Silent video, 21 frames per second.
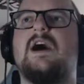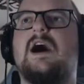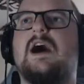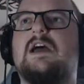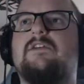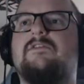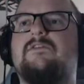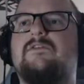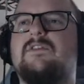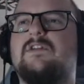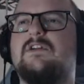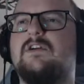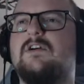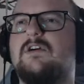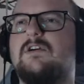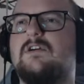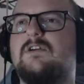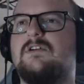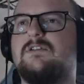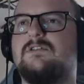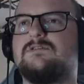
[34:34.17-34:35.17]
I've
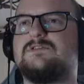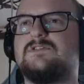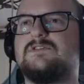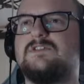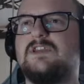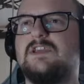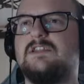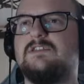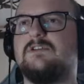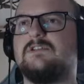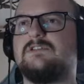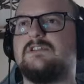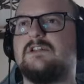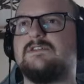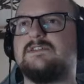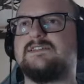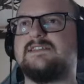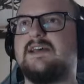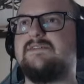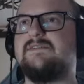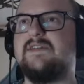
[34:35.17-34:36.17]
got in
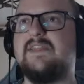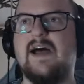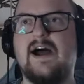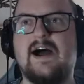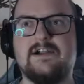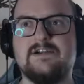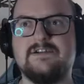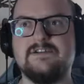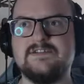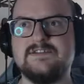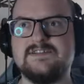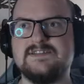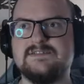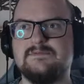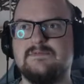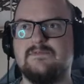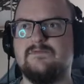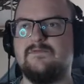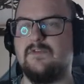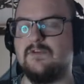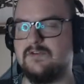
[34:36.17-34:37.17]
total 7
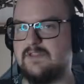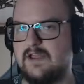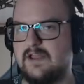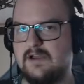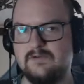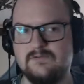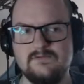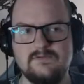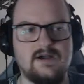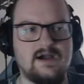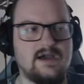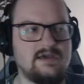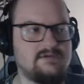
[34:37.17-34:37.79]
arcs for now.